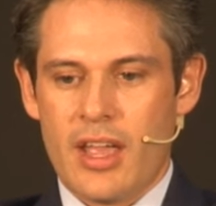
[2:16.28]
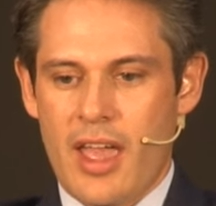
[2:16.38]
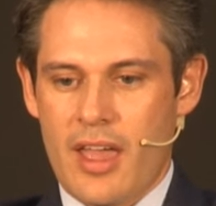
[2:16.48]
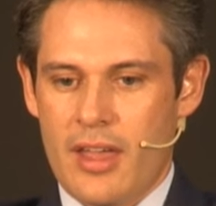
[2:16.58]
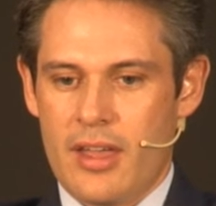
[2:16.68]

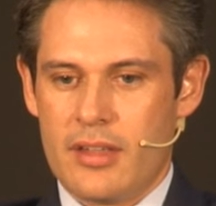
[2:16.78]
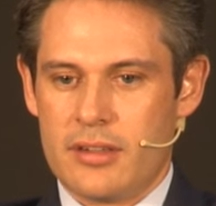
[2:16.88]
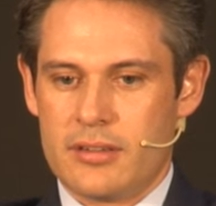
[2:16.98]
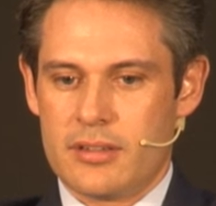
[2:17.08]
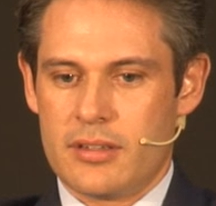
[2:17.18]

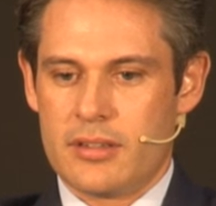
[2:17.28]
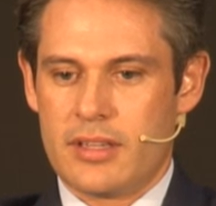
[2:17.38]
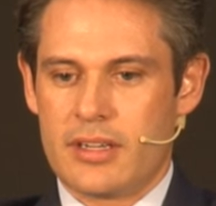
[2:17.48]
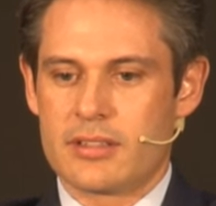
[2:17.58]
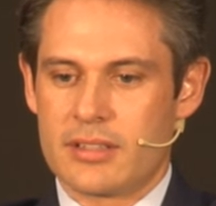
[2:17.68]
And
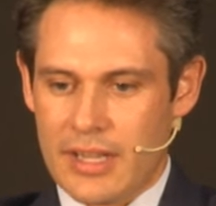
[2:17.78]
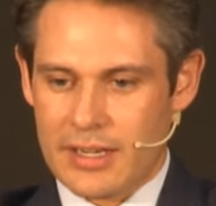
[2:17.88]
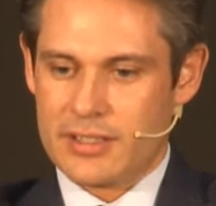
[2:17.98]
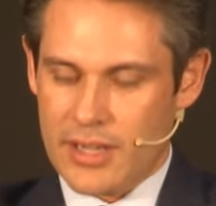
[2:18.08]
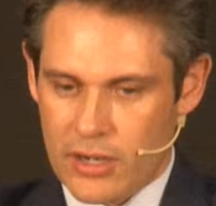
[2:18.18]
that is
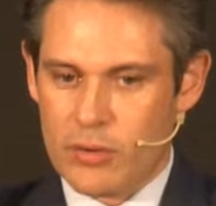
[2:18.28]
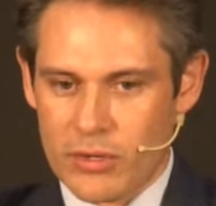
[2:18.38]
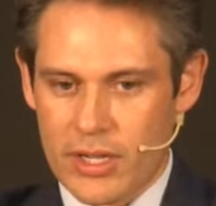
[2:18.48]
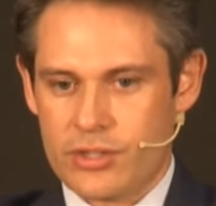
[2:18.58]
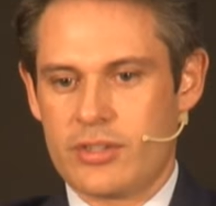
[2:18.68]
like the
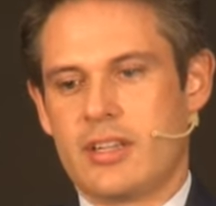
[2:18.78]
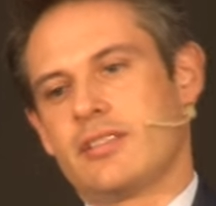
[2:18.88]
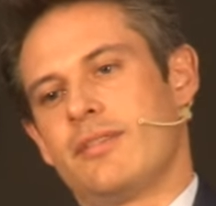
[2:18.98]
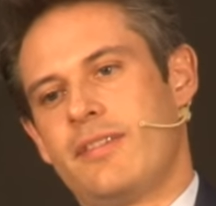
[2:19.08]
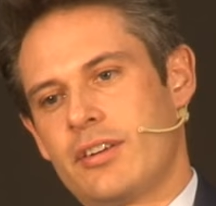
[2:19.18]
accumulation
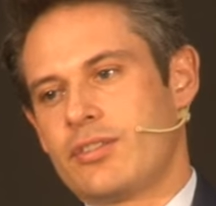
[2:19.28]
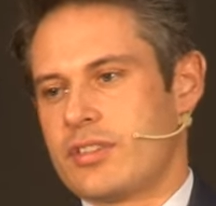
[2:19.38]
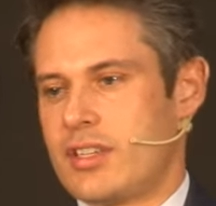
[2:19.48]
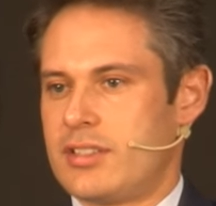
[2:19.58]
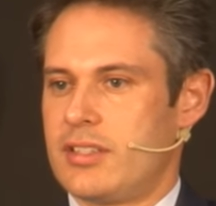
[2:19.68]
as the
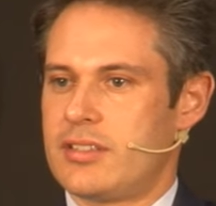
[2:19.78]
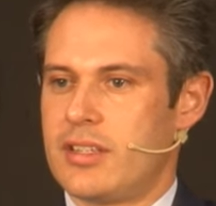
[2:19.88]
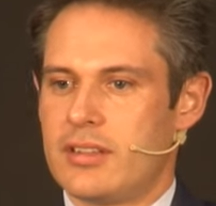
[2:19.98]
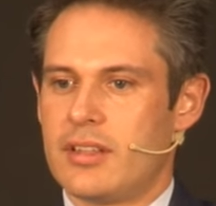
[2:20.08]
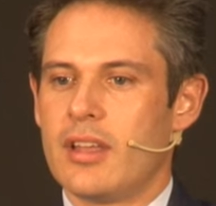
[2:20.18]
factors, as I
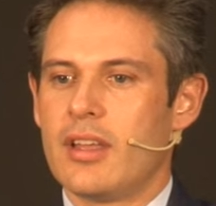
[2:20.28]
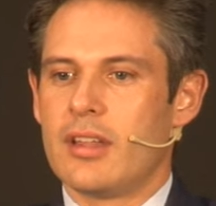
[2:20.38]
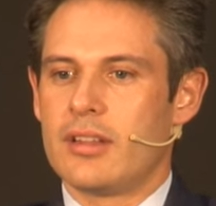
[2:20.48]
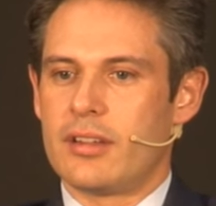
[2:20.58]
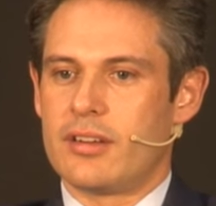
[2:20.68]
said,
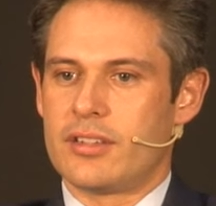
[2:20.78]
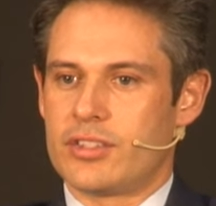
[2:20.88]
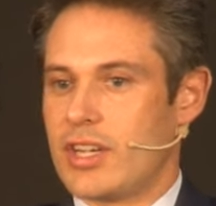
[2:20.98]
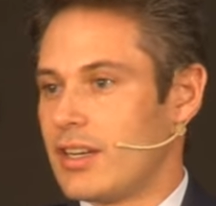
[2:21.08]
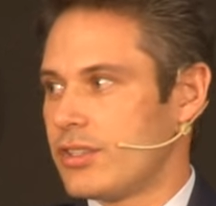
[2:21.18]
that are the
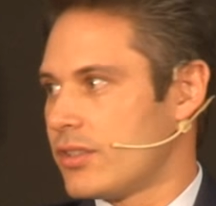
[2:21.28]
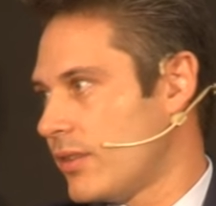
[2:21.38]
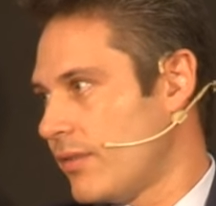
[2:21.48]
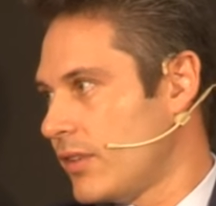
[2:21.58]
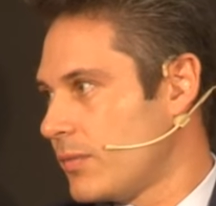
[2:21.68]

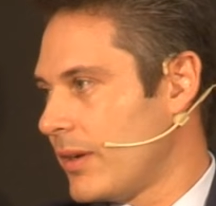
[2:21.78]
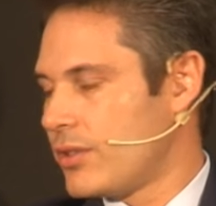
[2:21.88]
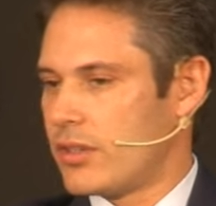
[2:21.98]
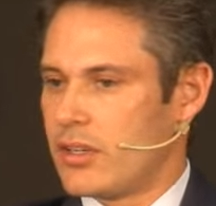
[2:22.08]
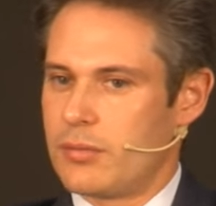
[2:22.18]
challenges of the
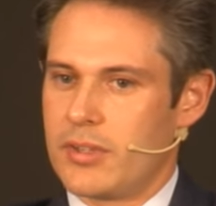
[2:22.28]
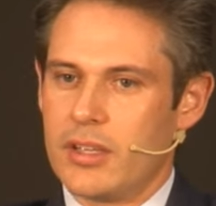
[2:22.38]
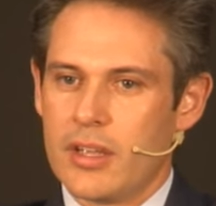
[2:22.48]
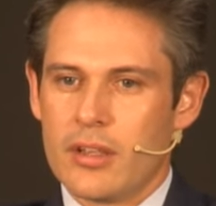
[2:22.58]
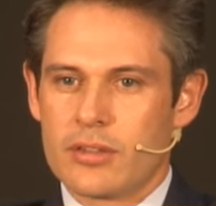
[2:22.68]
Spanish economy.
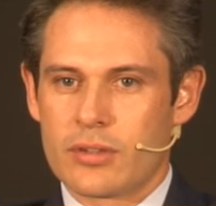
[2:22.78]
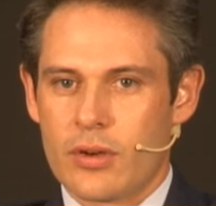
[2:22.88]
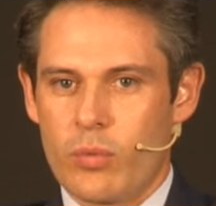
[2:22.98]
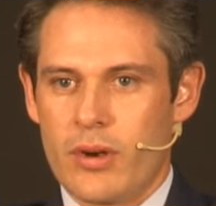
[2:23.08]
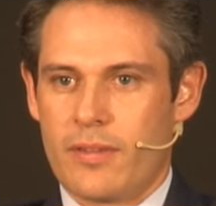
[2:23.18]

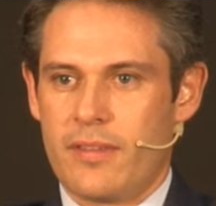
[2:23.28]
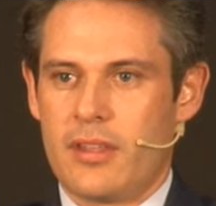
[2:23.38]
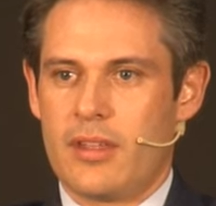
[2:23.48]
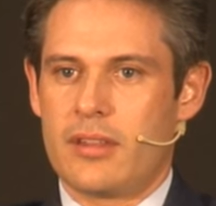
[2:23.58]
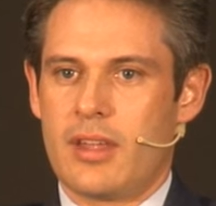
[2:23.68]
So we are
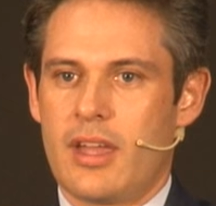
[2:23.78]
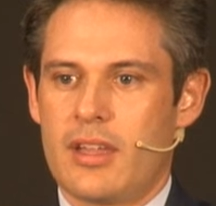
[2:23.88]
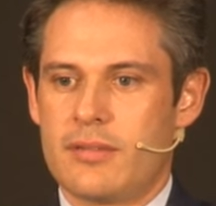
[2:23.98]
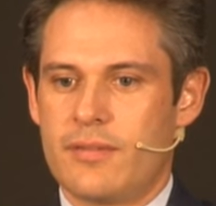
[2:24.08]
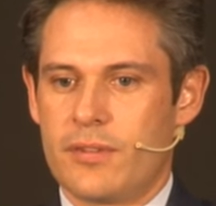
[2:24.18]
thinking
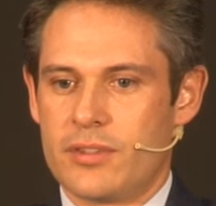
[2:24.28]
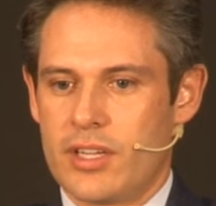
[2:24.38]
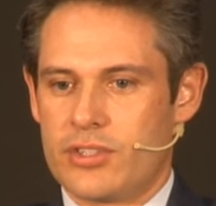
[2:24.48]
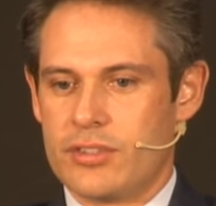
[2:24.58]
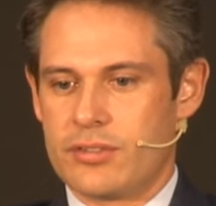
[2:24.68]
that for the
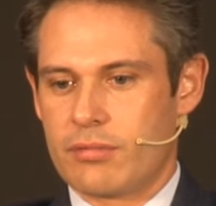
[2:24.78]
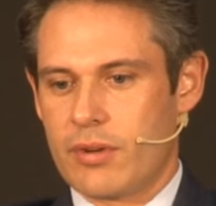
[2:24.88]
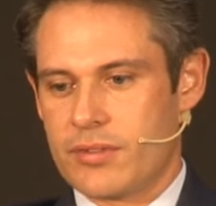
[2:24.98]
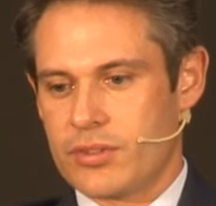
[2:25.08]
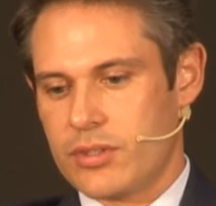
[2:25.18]
next year, the
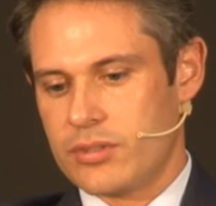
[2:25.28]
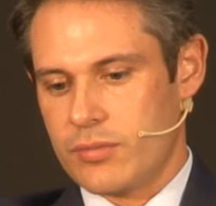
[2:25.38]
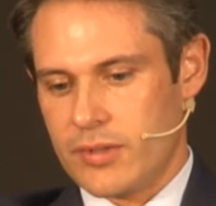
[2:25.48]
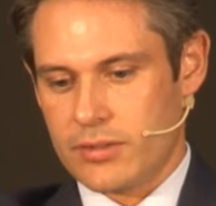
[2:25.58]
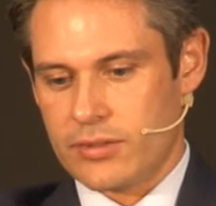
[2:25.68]
growth is going
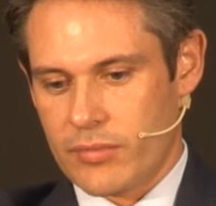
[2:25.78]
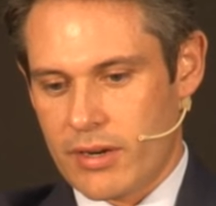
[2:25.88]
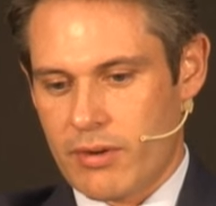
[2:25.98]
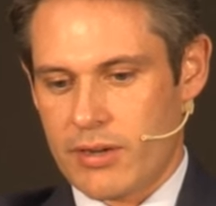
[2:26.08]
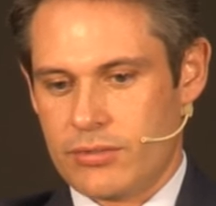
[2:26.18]
to be
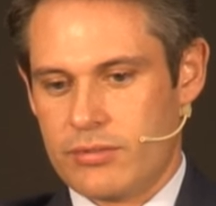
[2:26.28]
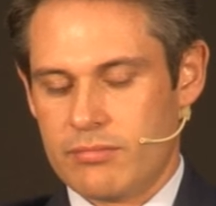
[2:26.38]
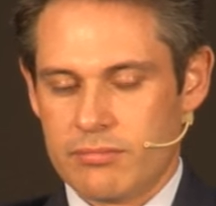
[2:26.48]
somewhere around